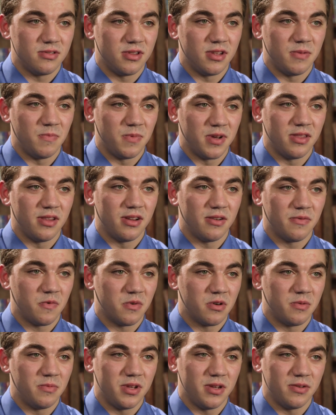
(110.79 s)
They've been there
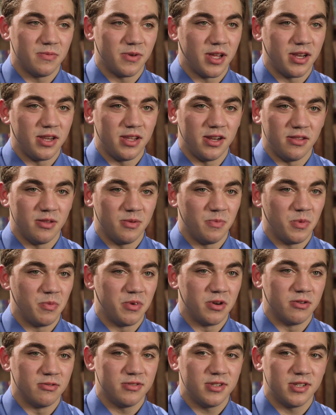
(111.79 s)
for me when I needed them
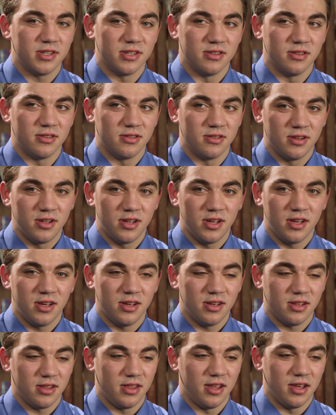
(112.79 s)
the most, and
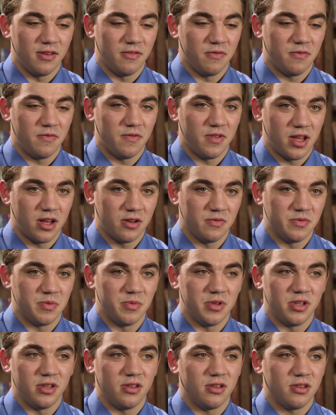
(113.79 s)
they've helped
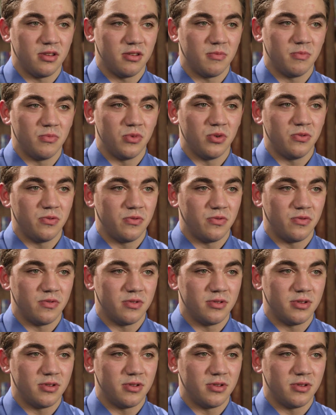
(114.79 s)
me move.